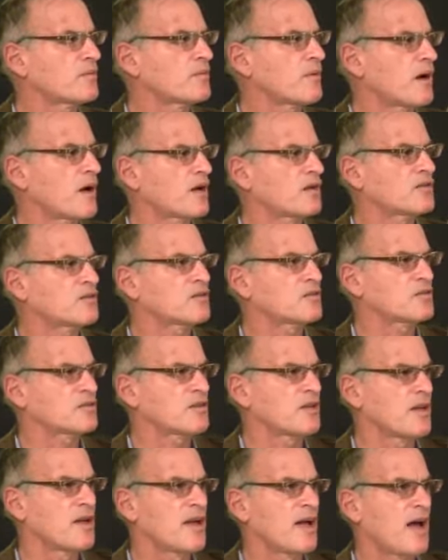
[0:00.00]

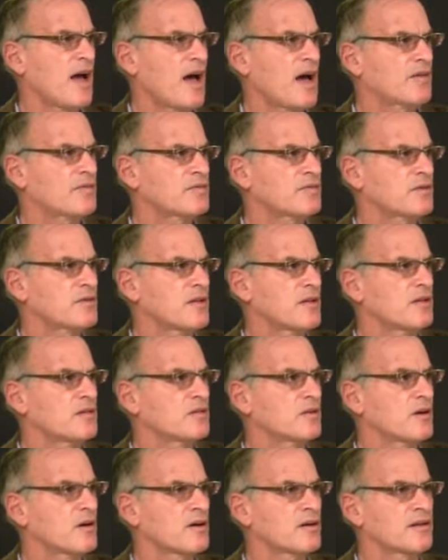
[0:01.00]
mosques after they
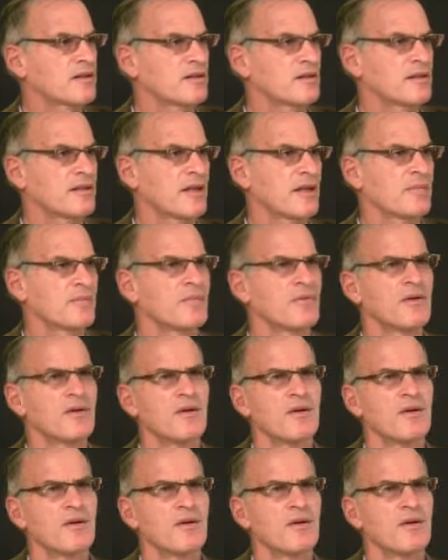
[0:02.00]
targeted them,